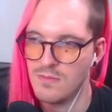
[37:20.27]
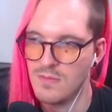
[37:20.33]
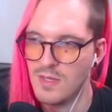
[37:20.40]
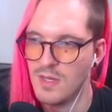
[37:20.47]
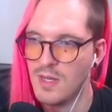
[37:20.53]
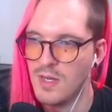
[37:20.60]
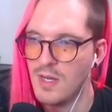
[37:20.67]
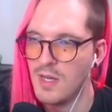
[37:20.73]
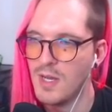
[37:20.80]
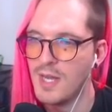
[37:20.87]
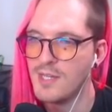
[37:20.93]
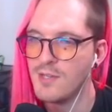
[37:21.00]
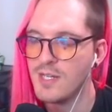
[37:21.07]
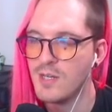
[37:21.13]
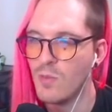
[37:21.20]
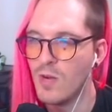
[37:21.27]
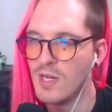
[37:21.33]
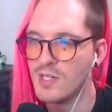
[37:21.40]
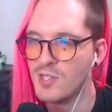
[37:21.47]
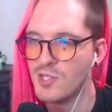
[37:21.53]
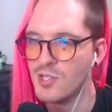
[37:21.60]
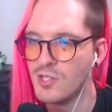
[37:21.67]
I do need to
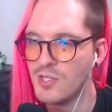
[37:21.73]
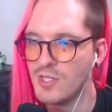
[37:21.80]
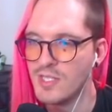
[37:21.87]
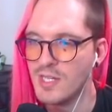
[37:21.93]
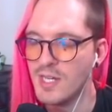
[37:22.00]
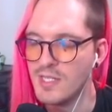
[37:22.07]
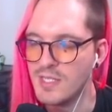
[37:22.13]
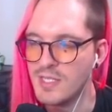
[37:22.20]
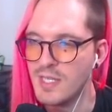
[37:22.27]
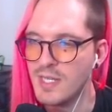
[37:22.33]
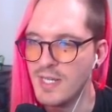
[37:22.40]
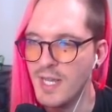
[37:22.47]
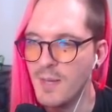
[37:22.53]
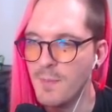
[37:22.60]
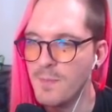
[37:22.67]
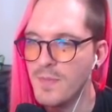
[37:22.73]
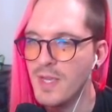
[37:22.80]
watch this cutscene, yep.